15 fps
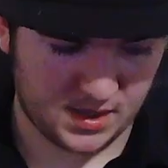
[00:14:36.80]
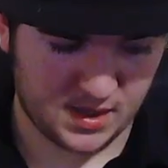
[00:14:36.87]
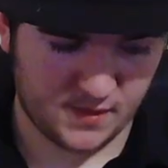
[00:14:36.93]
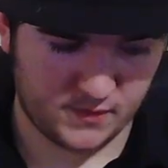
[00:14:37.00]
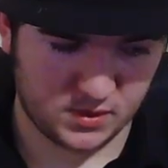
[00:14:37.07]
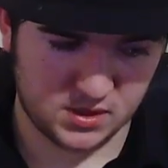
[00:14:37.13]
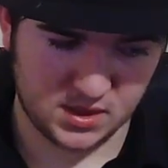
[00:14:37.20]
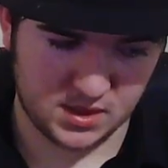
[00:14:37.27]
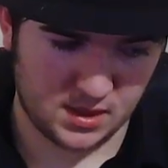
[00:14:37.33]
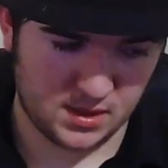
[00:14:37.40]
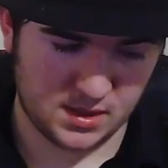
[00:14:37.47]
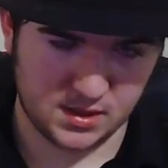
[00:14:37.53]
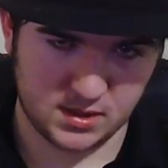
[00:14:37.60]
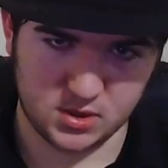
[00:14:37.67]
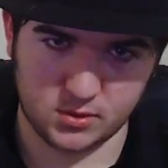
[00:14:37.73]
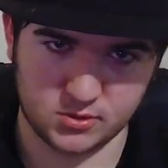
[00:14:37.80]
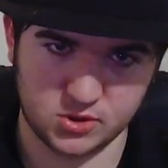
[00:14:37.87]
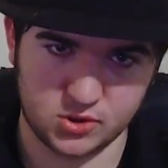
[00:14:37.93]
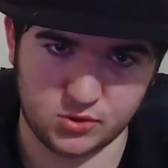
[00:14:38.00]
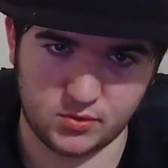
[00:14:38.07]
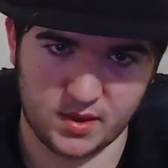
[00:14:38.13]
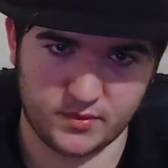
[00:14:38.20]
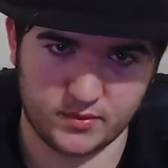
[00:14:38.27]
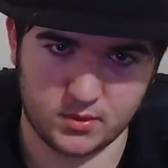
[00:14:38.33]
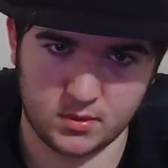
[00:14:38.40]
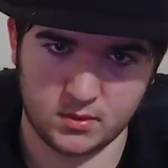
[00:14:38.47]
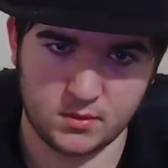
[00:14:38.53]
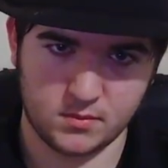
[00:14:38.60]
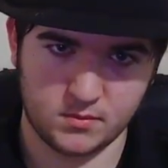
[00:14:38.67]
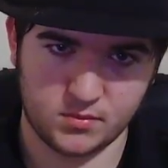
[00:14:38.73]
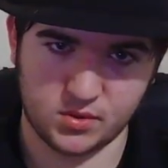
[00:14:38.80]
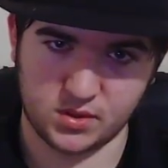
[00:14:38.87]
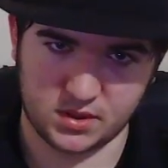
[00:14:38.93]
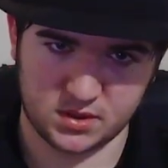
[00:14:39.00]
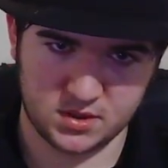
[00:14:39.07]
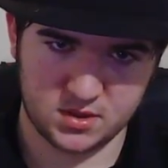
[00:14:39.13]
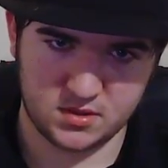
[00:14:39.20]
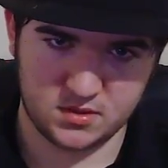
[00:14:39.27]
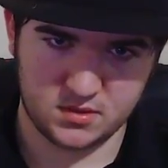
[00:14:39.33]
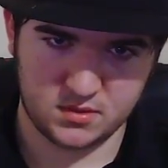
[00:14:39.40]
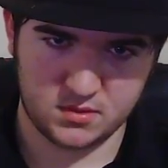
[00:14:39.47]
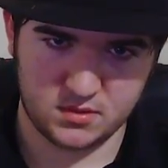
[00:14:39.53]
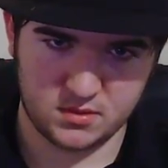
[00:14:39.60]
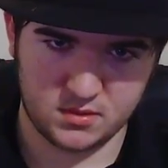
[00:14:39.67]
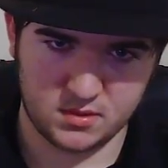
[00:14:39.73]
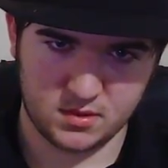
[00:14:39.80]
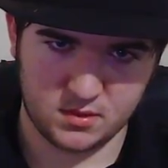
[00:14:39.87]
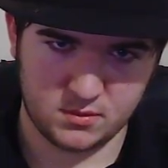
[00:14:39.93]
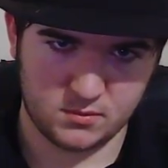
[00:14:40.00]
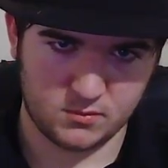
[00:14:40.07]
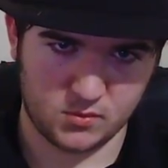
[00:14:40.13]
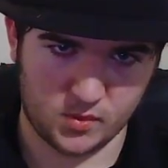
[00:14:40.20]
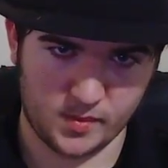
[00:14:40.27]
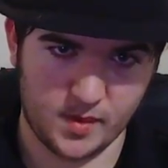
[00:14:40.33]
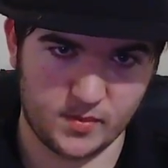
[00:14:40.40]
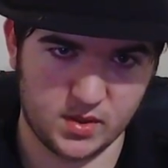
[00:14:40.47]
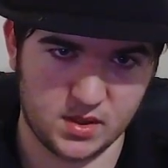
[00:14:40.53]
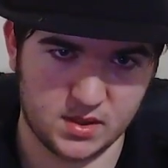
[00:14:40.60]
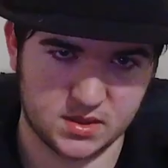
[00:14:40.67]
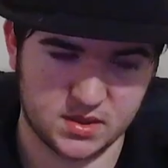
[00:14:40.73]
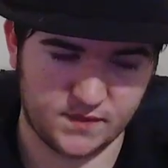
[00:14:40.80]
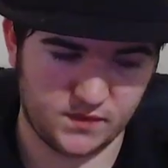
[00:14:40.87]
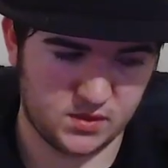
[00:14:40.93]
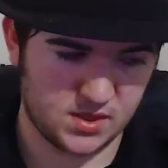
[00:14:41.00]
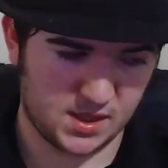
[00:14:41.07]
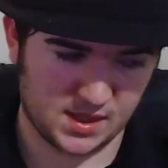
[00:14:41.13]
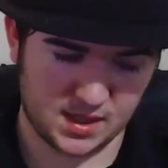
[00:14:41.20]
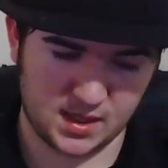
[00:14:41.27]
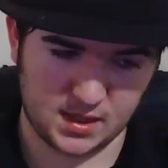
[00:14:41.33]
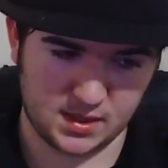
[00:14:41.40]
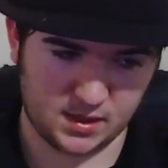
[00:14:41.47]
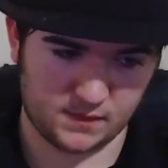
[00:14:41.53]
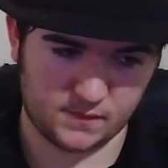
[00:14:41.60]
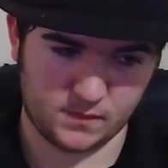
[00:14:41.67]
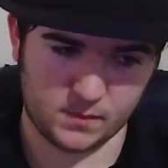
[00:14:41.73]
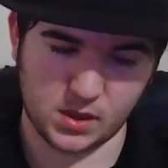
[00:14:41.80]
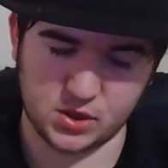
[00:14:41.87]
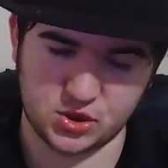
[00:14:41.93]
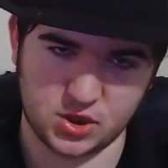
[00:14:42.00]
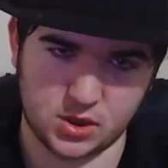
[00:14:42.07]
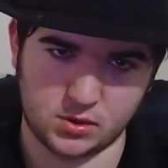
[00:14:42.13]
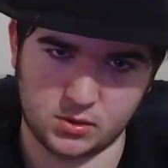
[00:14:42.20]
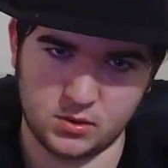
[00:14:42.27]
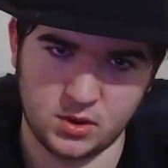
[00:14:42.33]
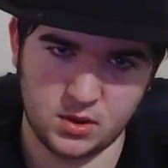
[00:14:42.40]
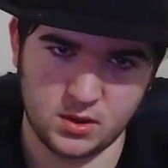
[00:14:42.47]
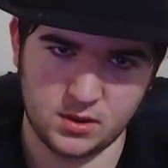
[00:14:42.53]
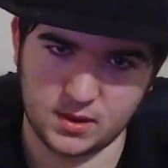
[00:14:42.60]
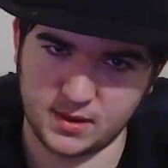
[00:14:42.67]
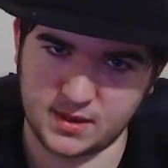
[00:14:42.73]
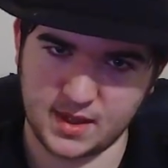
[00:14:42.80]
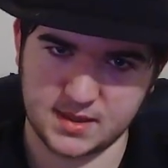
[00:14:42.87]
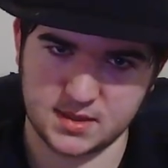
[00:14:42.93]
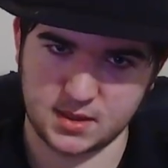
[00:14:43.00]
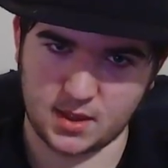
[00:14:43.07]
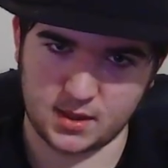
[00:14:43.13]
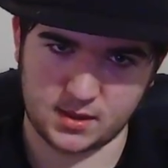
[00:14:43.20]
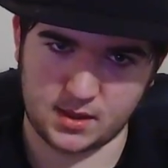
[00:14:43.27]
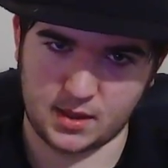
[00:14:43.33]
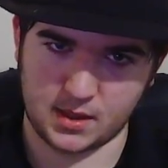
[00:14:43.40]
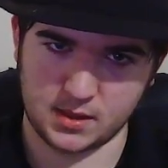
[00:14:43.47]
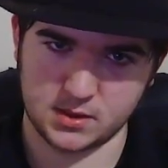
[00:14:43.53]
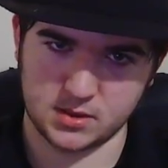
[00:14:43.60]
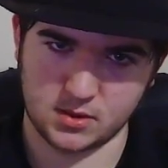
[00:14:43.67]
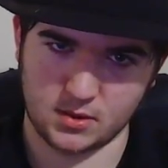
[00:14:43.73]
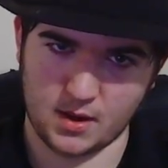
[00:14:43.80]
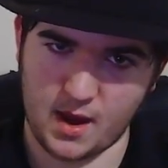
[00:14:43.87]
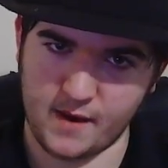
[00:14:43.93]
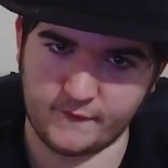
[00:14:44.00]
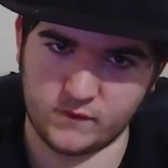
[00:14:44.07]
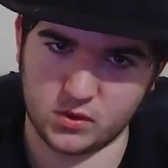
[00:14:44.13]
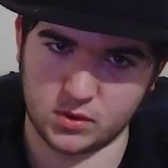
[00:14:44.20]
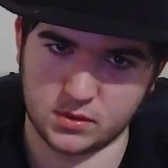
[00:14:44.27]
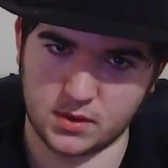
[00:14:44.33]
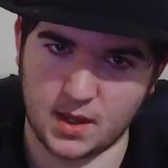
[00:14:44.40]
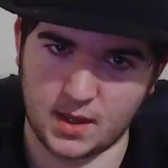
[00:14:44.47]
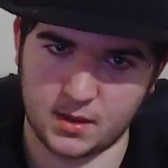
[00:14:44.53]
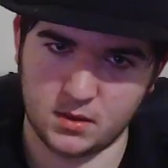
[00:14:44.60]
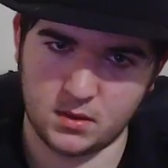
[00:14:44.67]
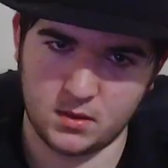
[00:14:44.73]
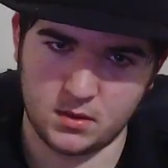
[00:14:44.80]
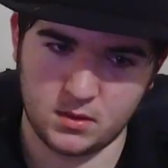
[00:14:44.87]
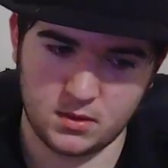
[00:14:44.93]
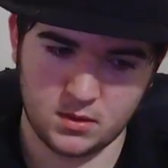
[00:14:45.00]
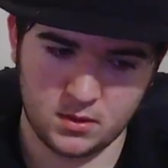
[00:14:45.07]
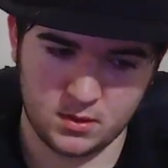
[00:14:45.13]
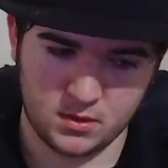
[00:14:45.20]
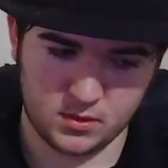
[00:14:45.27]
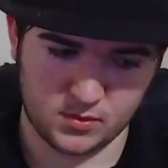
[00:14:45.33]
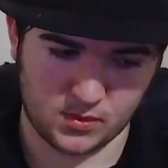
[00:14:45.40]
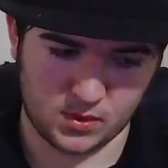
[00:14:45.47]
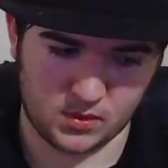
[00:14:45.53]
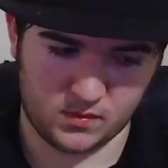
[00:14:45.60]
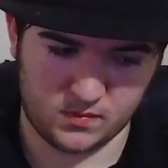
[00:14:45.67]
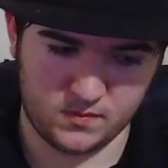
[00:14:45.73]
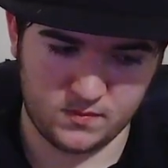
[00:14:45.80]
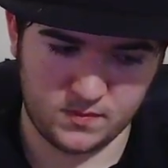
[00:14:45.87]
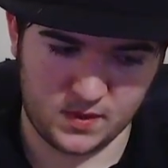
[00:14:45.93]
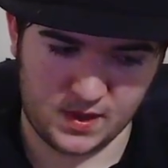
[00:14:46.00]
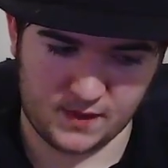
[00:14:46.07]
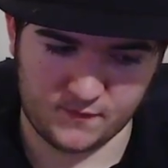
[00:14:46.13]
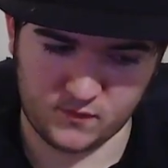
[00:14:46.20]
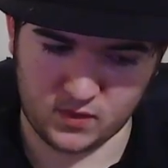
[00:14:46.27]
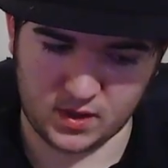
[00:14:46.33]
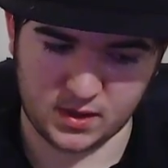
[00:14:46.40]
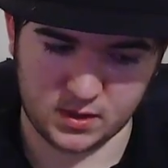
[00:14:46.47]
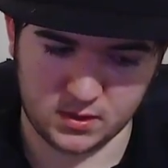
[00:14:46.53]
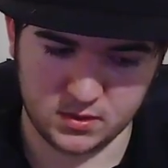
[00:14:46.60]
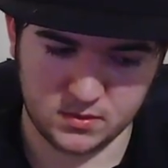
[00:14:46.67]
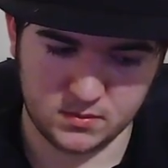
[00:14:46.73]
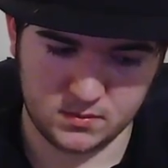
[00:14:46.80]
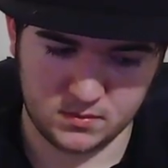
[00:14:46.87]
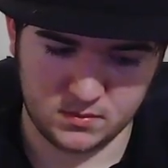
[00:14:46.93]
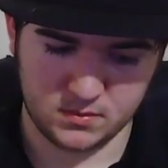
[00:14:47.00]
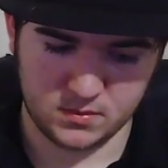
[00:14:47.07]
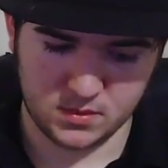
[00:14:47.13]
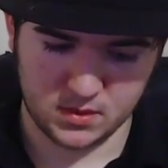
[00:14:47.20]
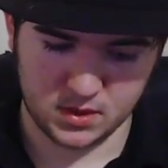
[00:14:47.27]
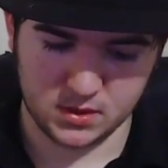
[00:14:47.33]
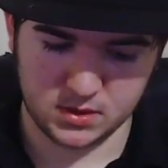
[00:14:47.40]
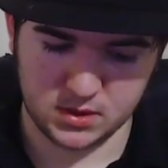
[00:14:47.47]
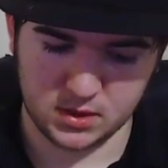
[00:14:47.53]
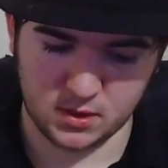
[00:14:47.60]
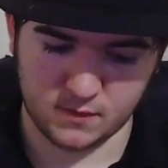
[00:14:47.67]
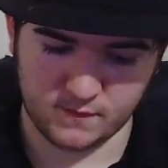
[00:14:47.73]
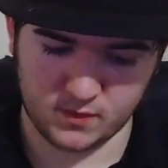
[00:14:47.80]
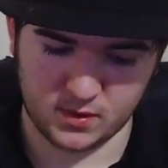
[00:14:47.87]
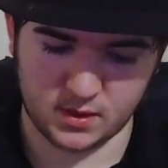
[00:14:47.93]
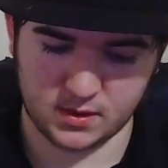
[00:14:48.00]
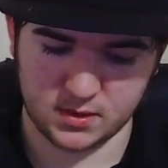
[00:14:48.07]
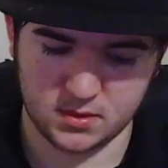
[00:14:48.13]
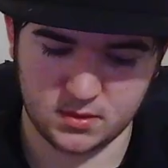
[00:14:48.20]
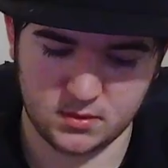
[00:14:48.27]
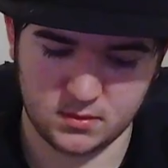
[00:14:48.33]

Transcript: never did it, and don't you ever, please. Remember this, if you take anything from my channel, that's not the answer. I've learned that through a friend, a dear friend,